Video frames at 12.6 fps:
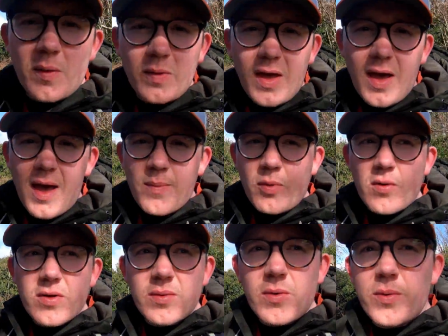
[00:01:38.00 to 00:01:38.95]
around the
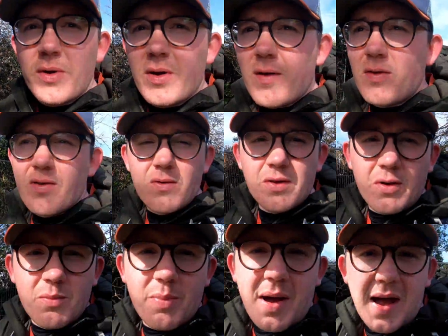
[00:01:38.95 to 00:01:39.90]
airport, so what we're going to have to do is
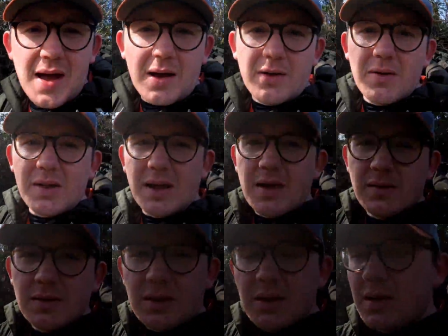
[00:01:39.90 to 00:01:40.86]
go back on
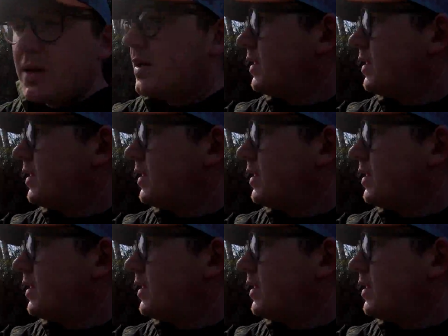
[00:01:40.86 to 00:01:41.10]
ourselves